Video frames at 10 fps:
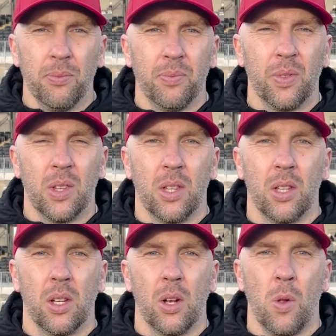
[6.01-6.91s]
Hinch, a
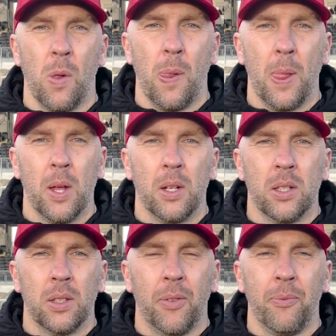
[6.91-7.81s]
tough one to take today.
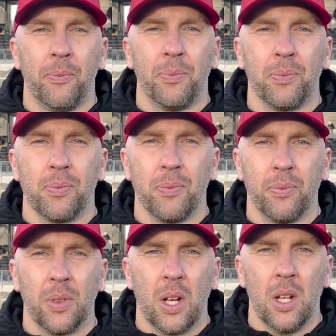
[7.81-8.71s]
How do you reflect on
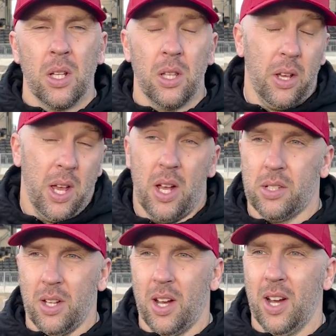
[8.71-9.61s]
that one? Yeah,
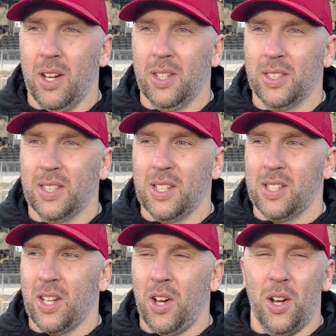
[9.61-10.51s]
it's the
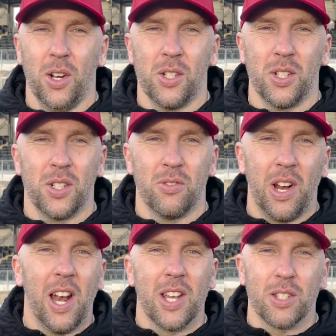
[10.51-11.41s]
harsh
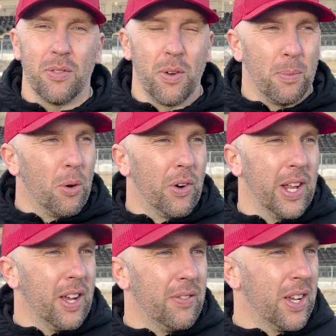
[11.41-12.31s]
realities of football,
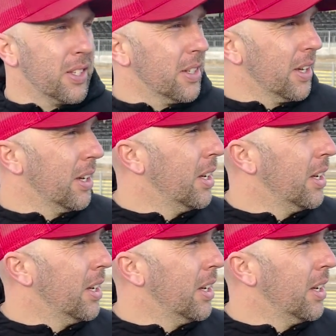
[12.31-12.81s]
really. I think it's a